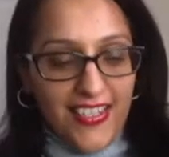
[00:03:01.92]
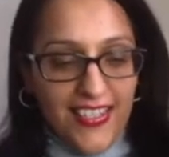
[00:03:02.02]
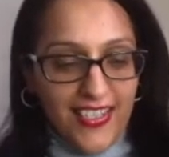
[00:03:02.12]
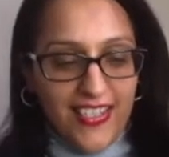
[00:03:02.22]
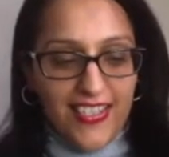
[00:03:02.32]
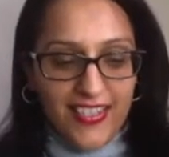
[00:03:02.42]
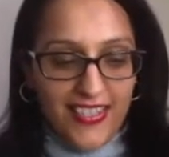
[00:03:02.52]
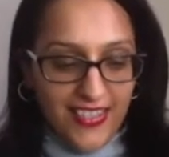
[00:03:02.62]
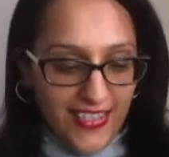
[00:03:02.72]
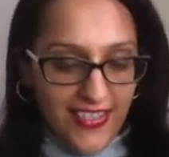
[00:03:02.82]

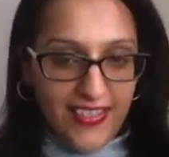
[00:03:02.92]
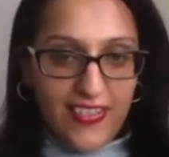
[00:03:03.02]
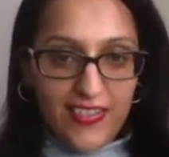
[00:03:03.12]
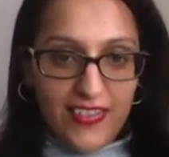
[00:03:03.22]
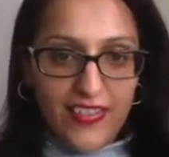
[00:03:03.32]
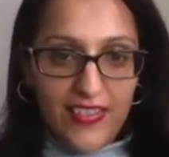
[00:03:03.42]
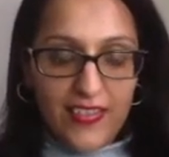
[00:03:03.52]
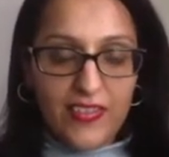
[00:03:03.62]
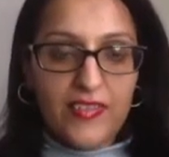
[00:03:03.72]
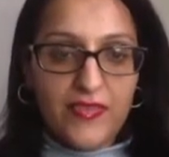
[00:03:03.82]

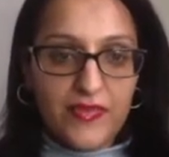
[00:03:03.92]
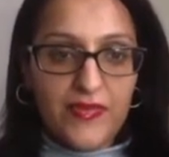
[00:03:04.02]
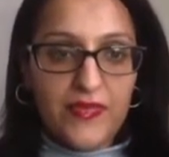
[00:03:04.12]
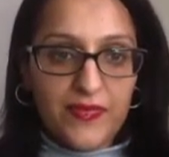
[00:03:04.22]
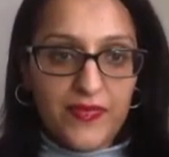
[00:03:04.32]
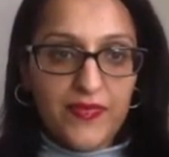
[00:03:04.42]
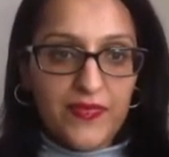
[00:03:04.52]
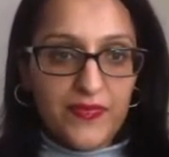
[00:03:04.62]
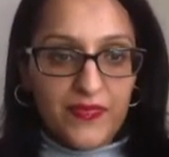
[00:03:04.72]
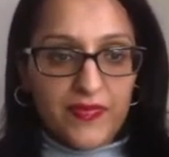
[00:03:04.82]

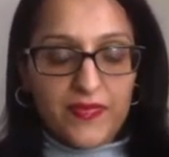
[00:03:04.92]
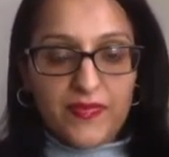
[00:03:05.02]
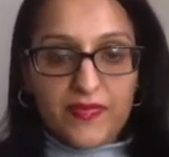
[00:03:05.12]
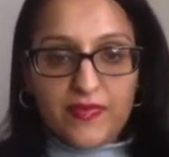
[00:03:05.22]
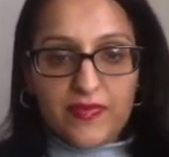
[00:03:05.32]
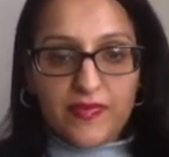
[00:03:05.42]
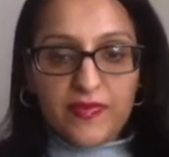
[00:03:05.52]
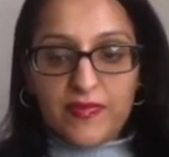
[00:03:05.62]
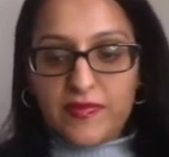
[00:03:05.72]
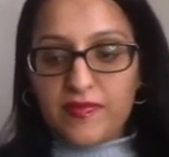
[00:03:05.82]

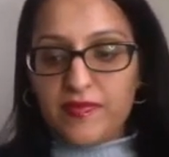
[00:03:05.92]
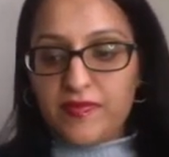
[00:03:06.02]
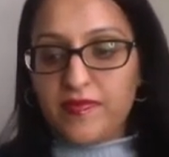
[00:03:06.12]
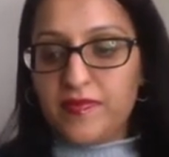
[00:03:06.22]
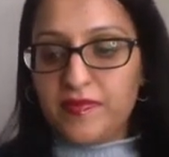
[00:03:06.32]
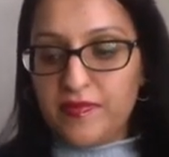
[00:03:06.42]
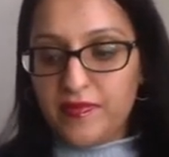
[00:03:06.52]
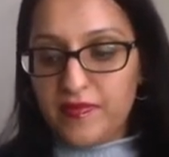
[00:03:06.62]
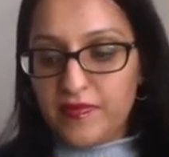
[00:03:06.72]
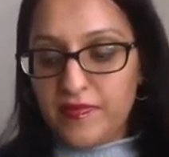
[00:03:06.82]

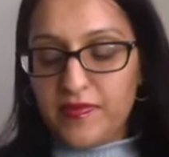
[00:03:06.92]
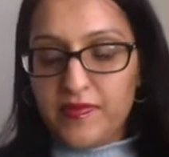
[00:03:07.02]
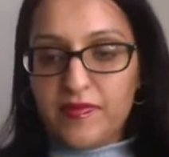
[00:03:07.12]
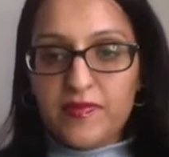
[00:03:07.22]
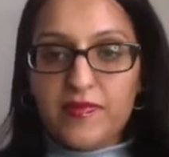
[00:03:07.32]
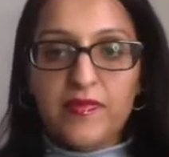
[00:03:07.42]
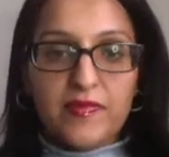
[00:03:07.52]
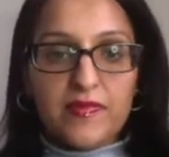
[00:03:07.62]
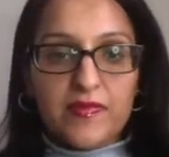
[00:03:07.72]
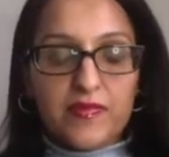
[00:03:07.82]

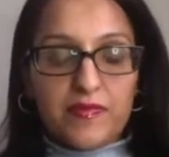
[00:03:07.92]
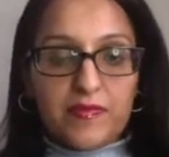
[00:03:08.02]
The person shown says nothing.